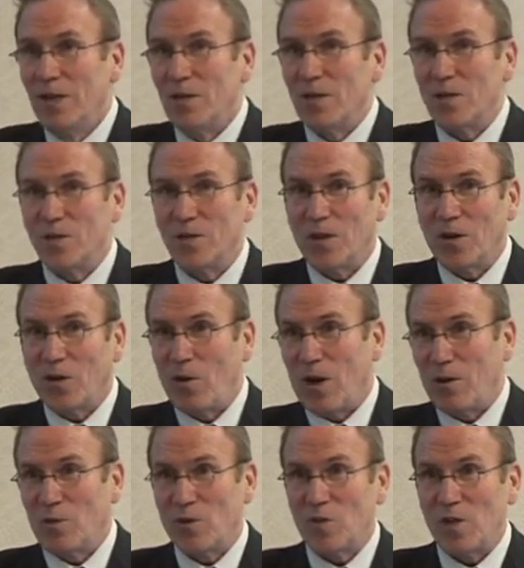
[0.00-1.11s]
this
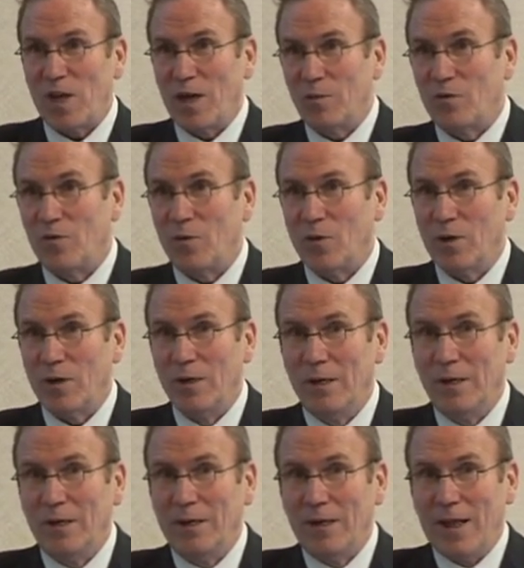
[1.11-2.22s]
incredible setup for
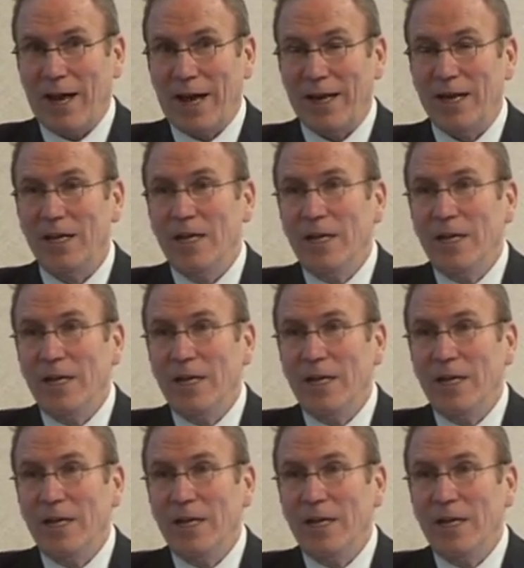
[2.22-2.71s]
that.